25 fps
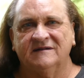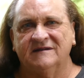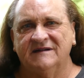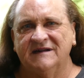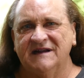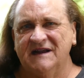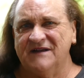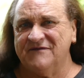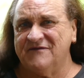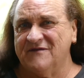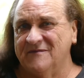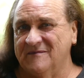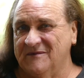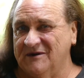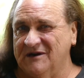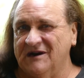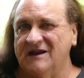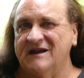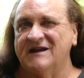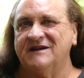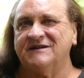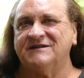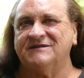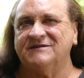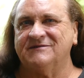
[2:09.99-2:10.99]
if I'm
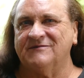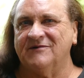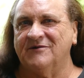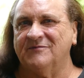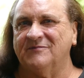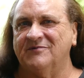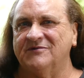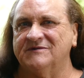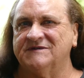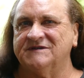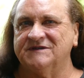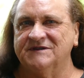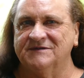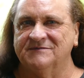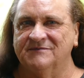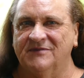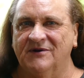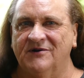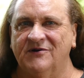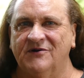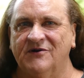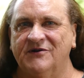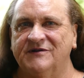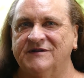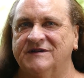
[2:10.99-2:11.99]
allowed to, I'll put some
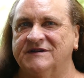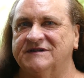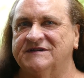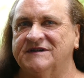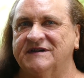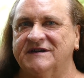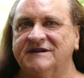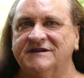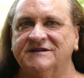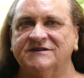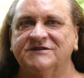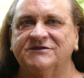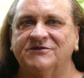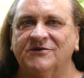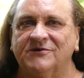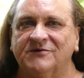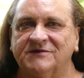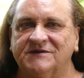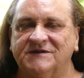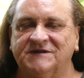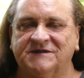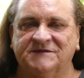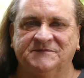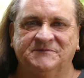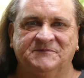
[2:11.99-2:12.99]
behind the scenes
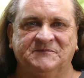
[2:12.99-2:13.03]
shots.